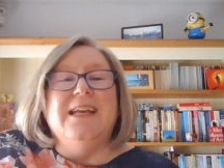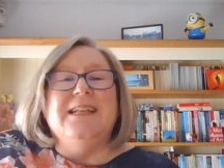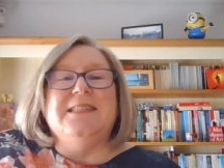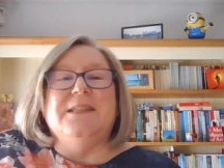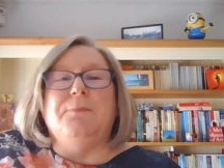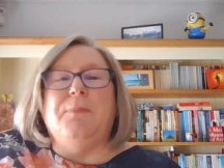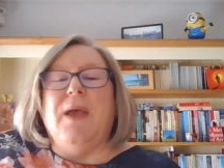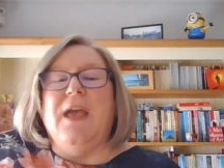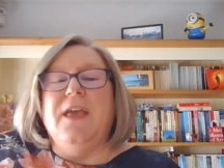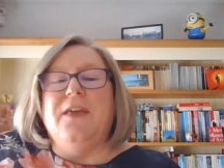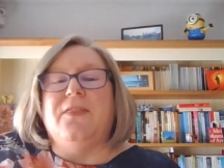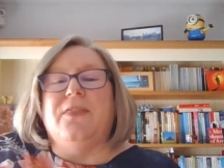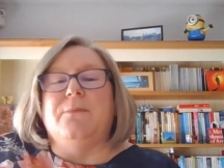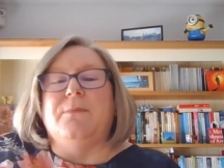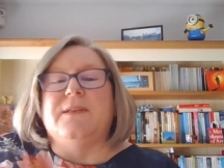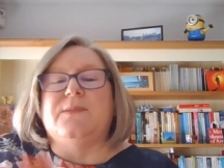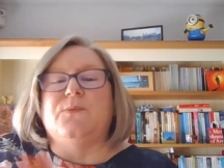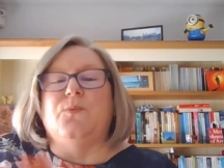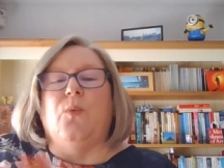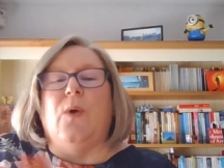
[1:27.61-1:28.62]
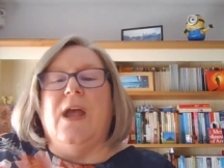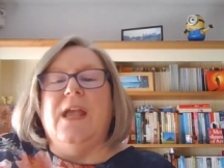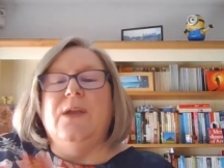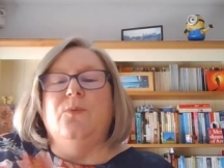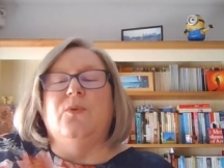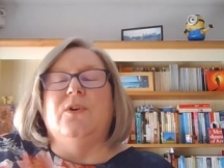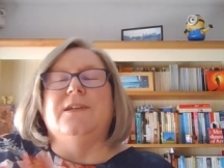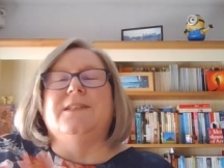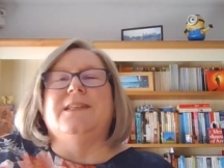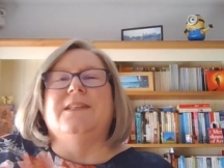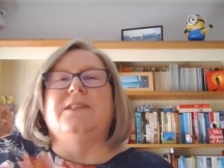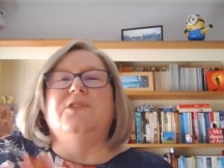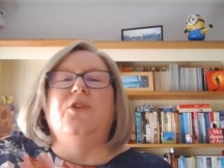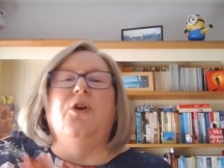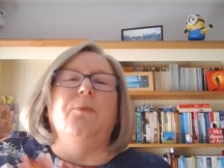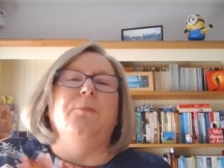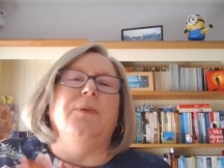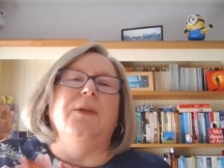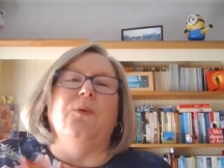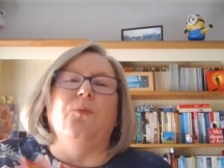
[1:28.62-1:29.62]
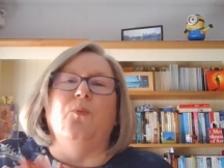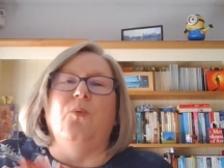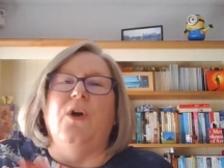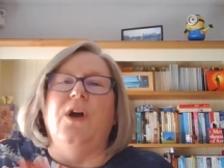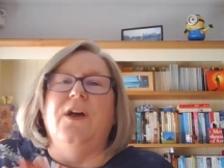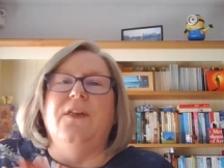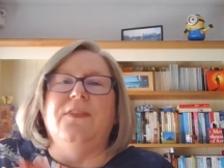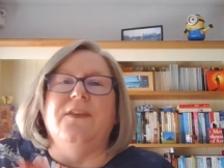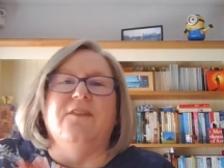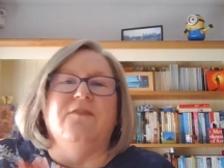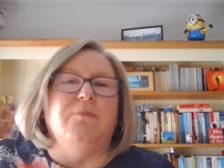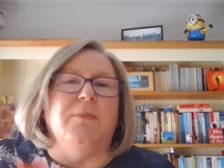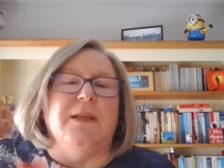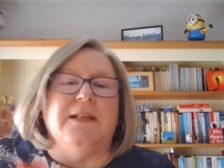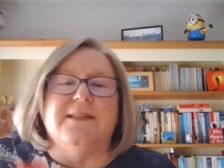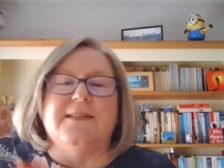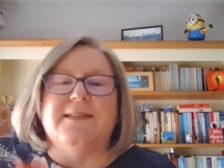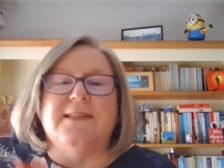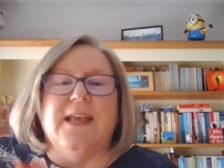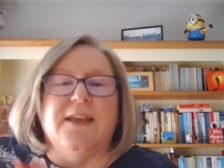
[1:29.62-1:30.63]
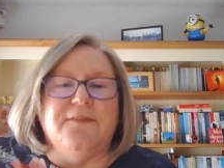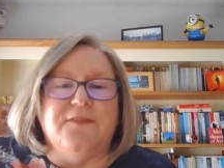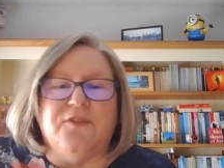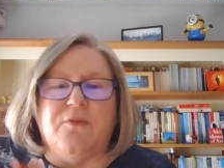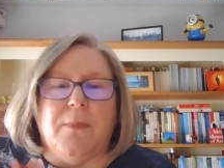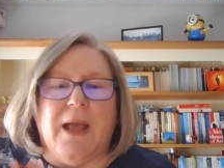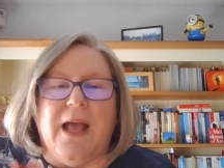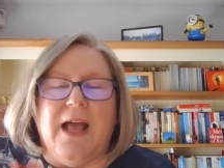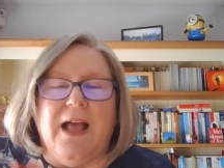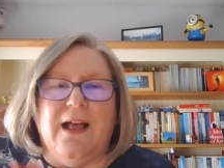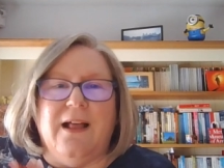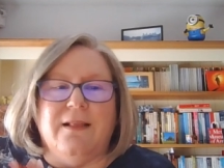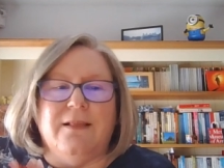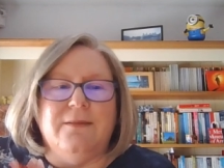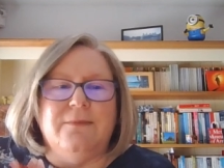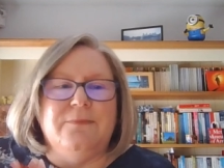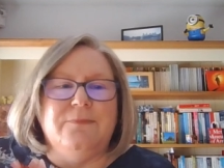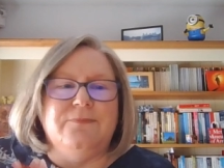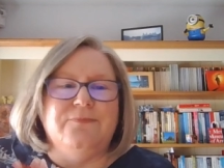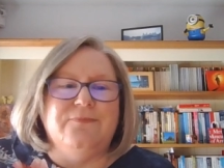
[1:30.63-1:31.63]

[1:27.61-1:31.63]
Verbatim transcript: depict them as wayward and not being worthy of being saved from hell.